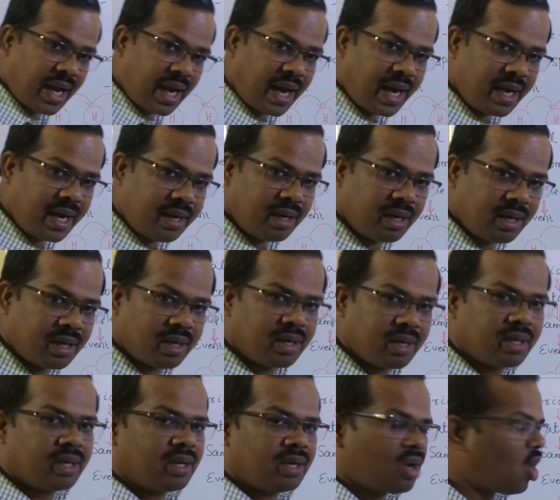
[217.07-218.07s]
head
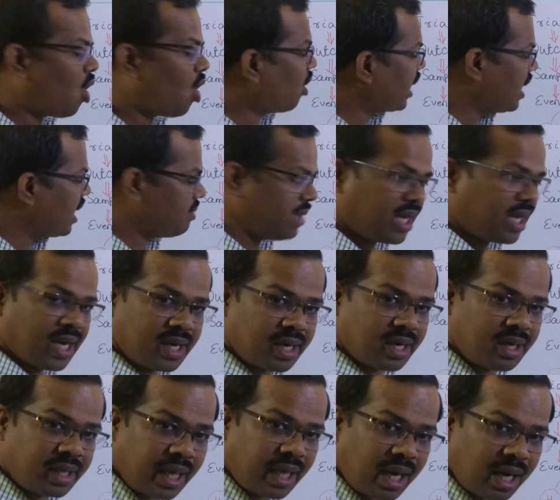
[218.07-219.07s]
or I may get a
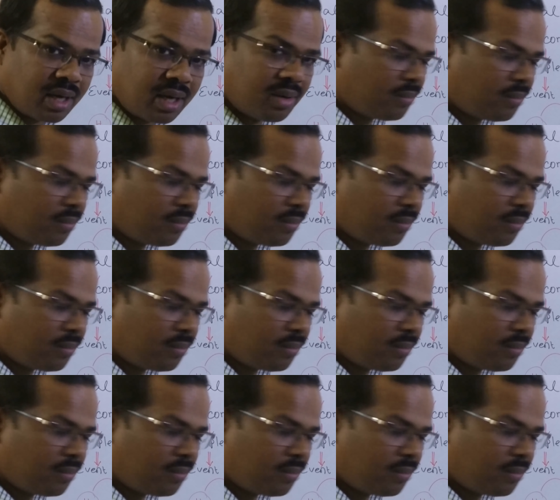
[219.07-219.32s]
tail.